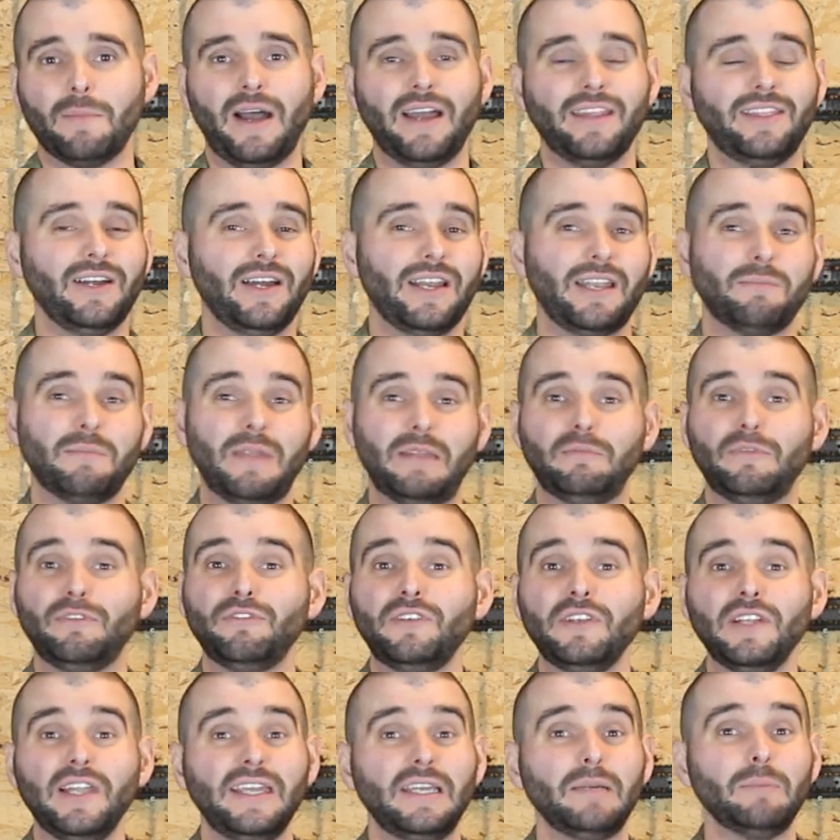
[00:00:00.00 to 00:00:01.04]
I thought it made me
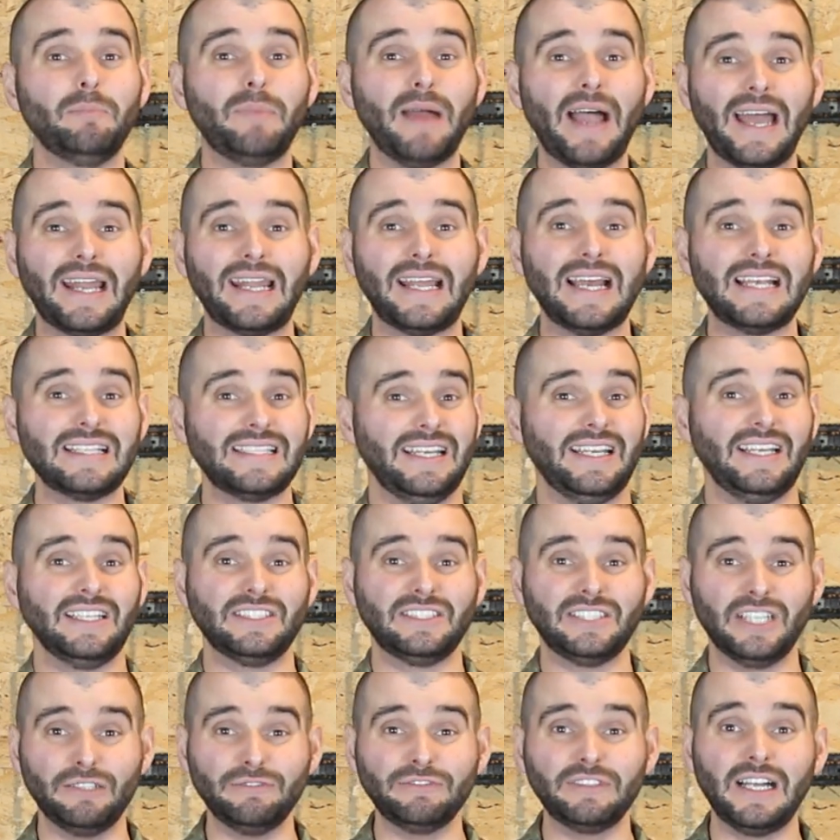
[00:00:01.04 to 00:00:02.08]
feel like a badass, like a
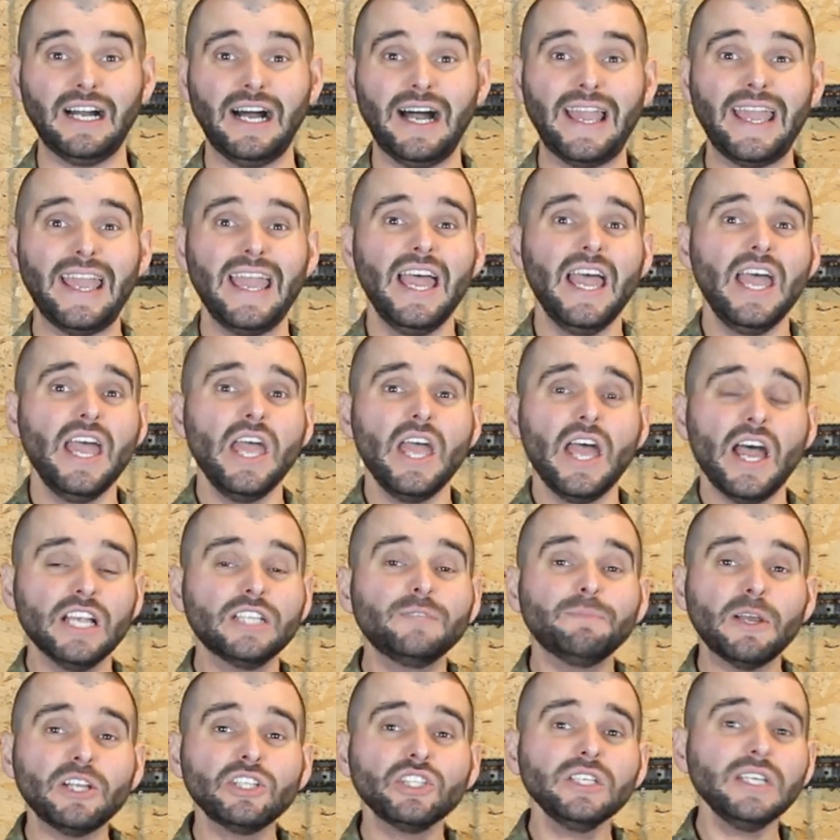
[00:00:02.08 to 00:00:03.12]
tough guy,
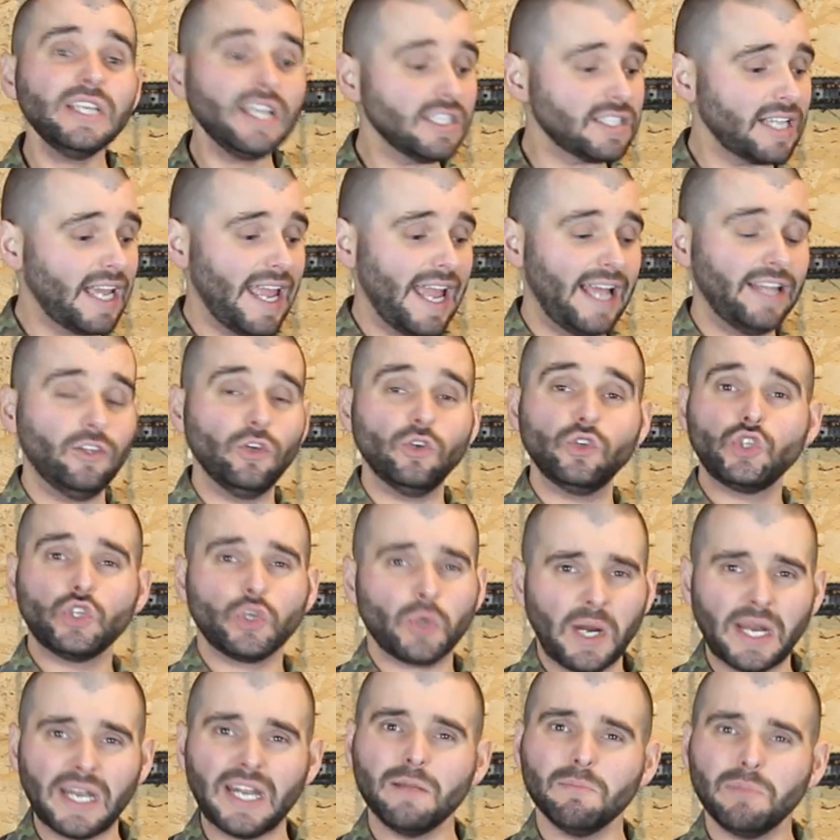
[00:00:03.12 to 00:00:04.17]
especially because I had those
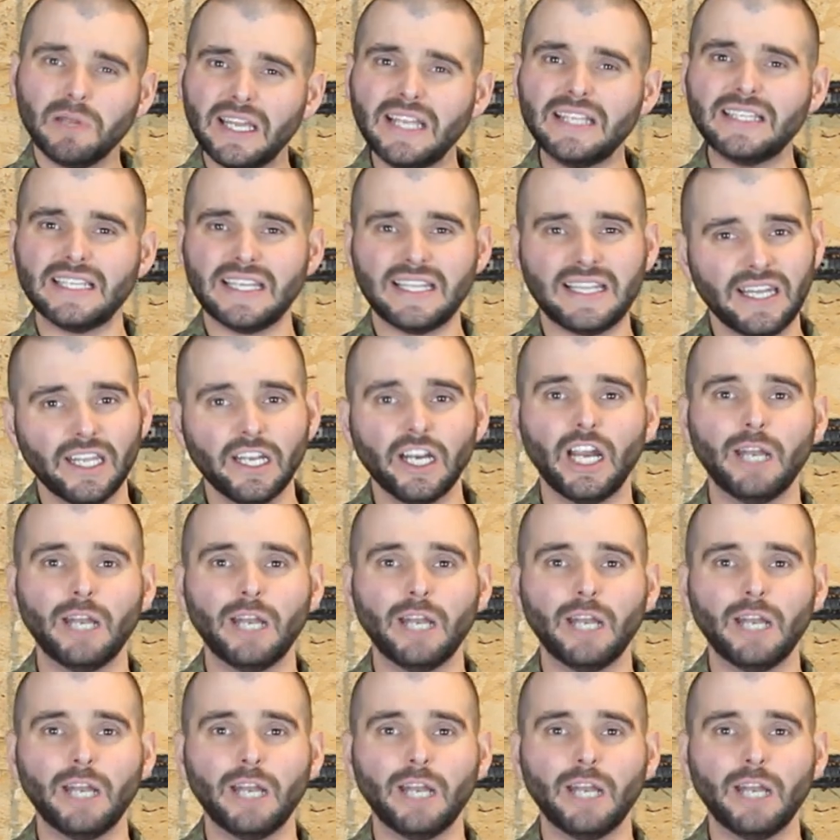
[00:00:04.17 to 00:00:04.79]
training plates in there.